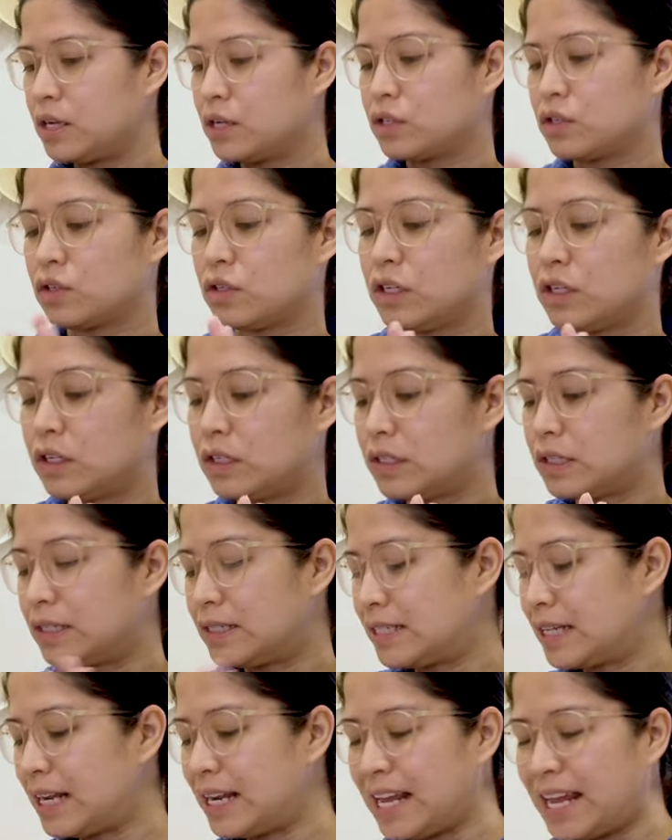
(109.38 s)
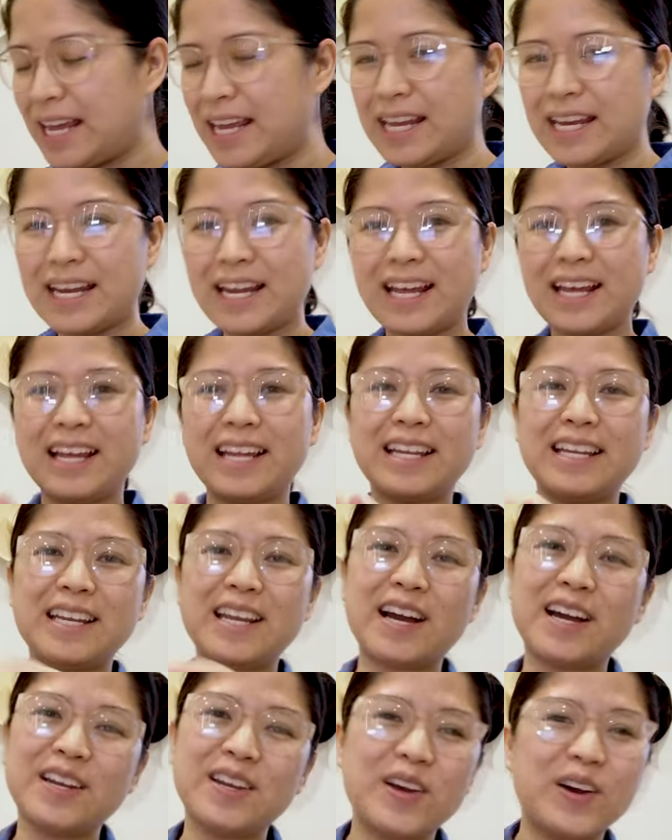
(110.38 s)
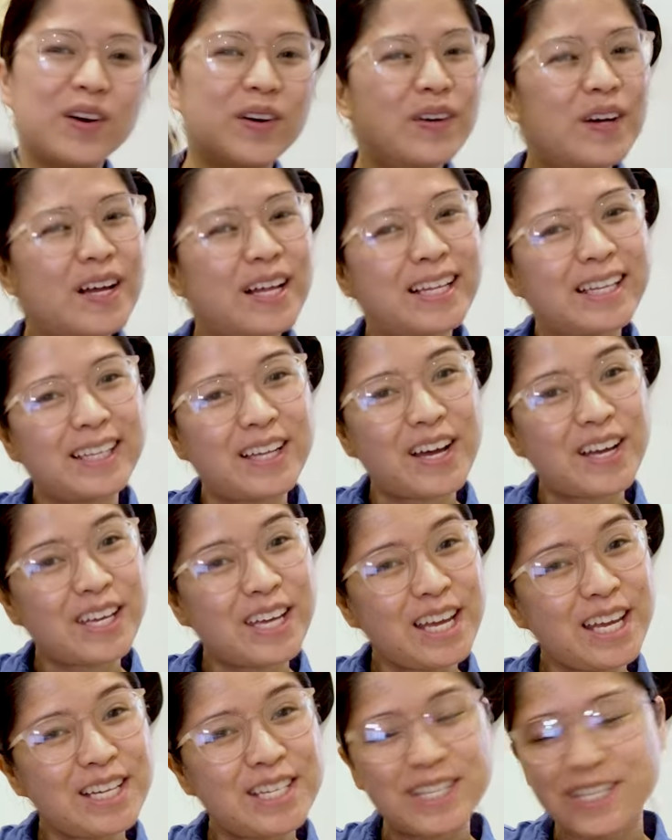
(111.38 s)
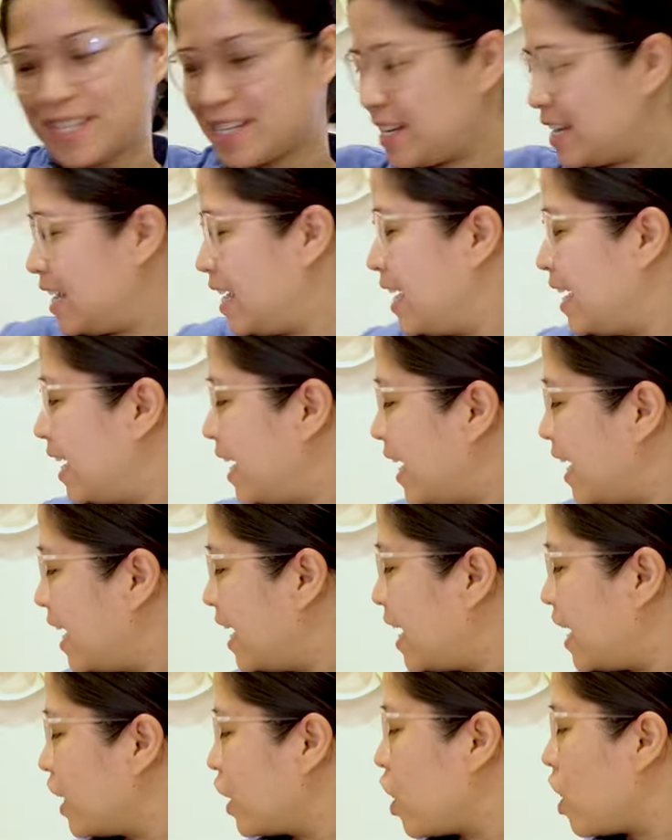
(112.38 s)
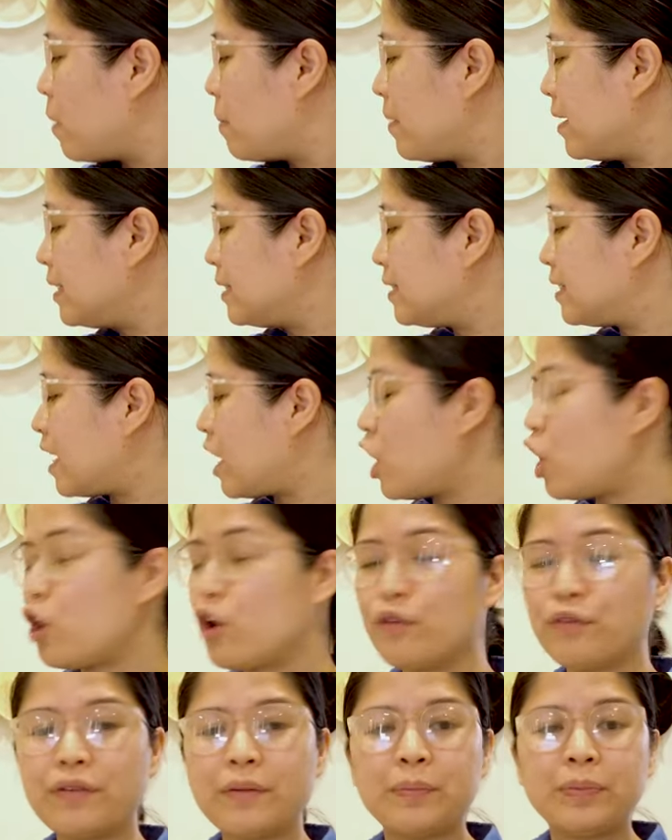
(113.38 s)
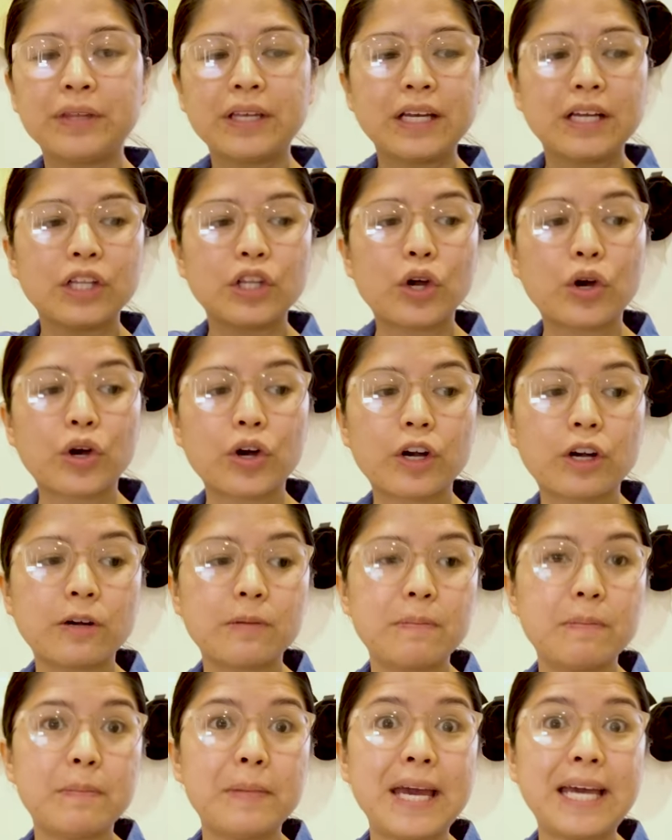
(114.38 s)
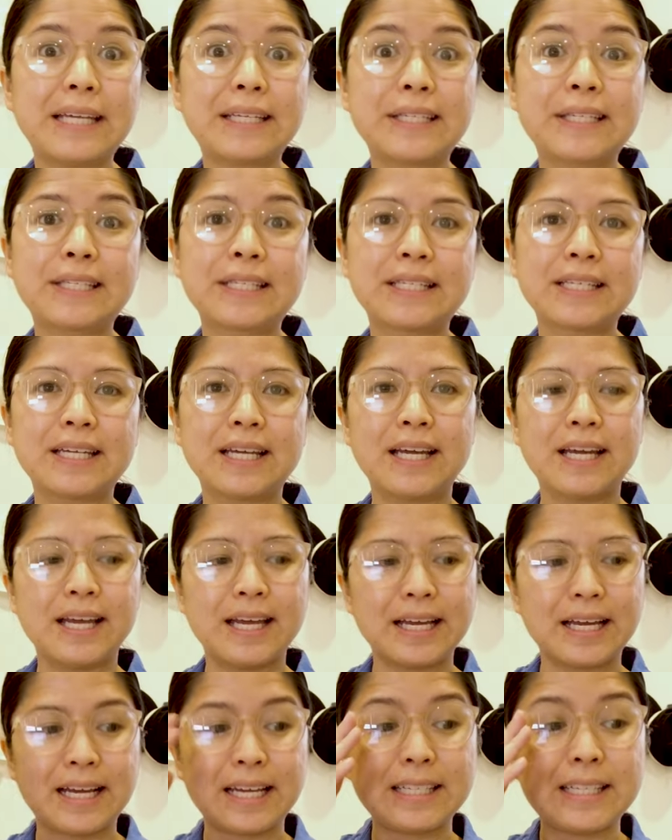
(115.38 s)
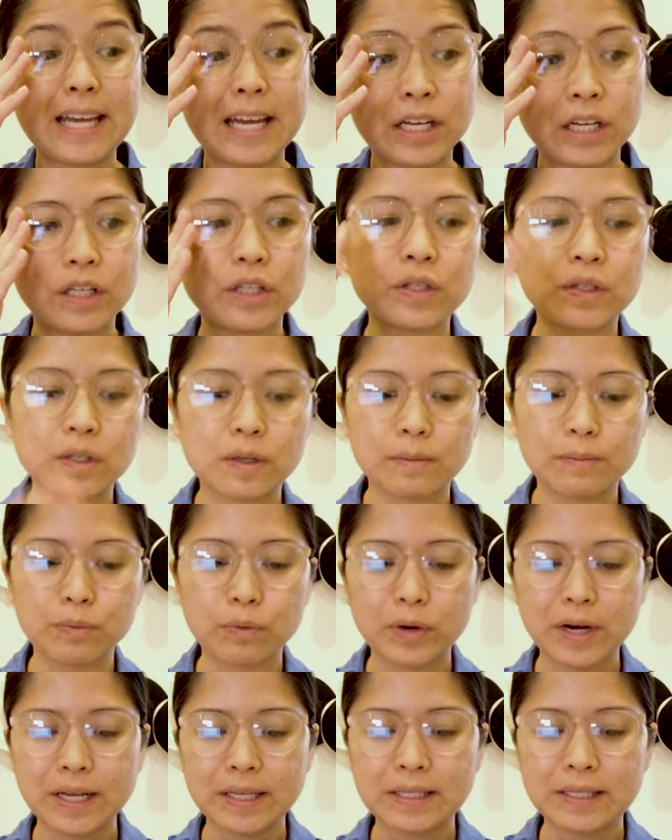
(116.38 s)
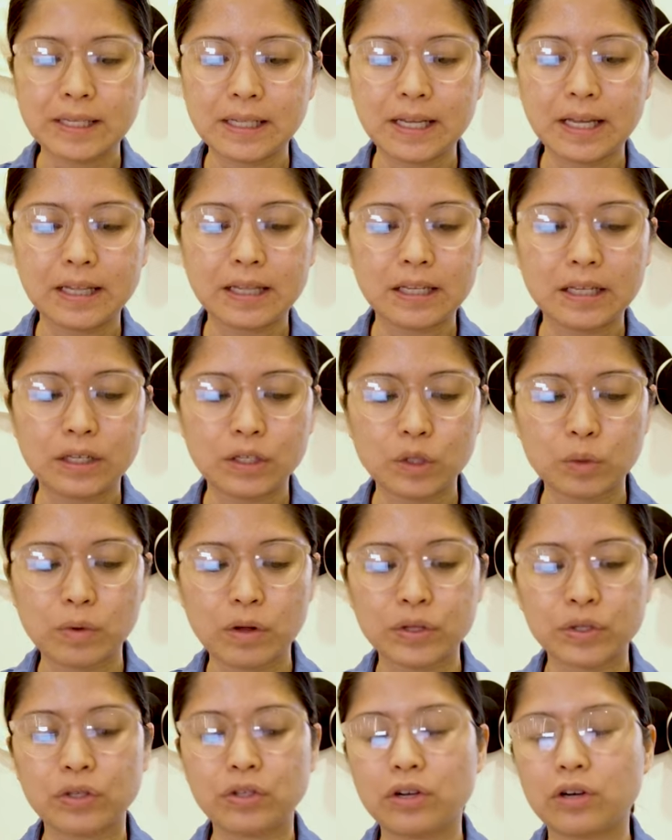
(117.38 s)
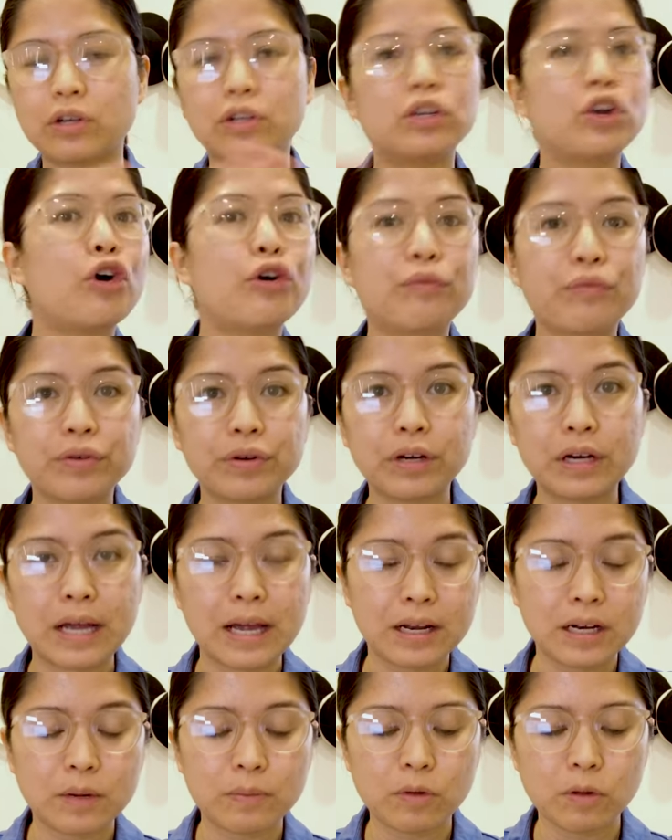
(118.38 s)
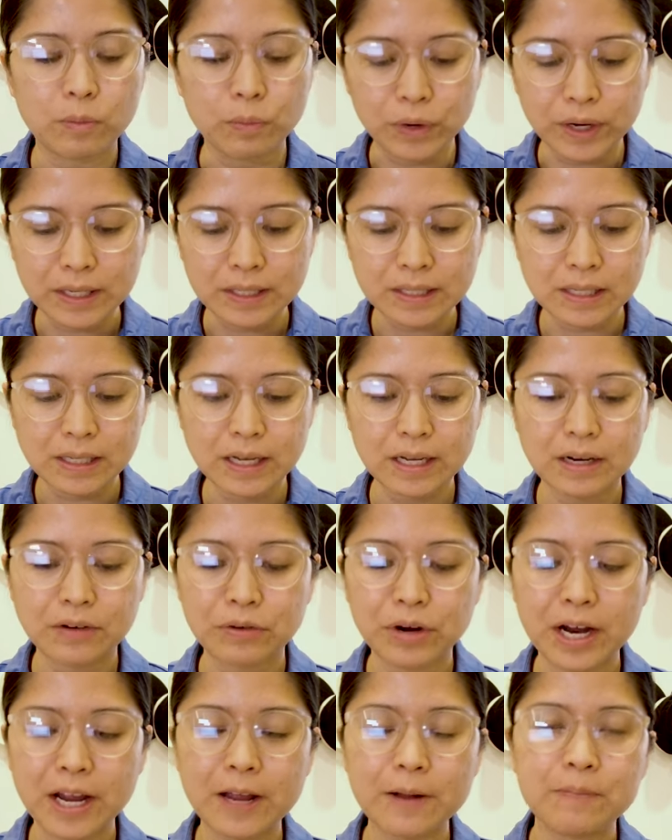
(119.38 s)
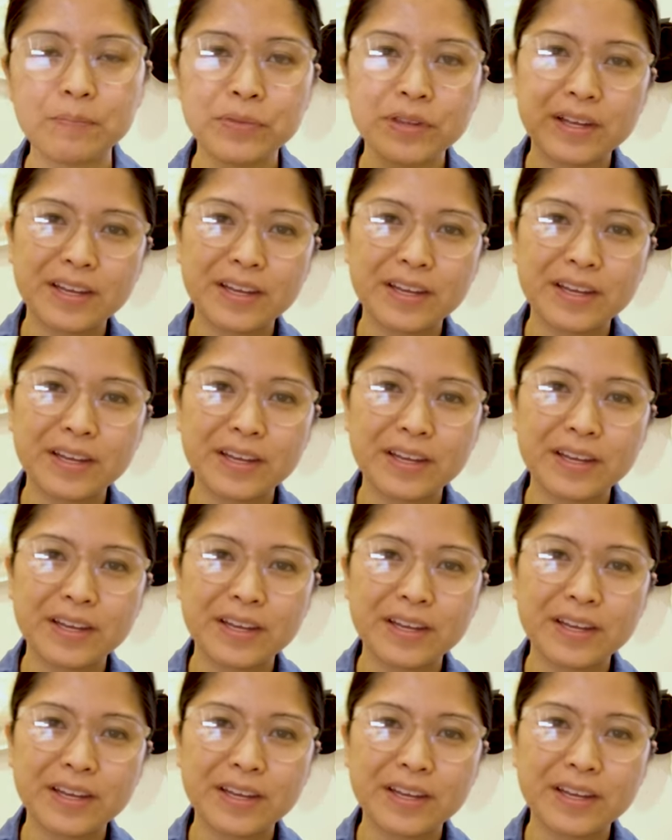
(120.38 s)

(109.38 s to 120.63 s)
So this is the Celine Nano Luggage. And I got myself the Hermes Cadenas Bracelet as well. So they're known for their animal bracelet, right?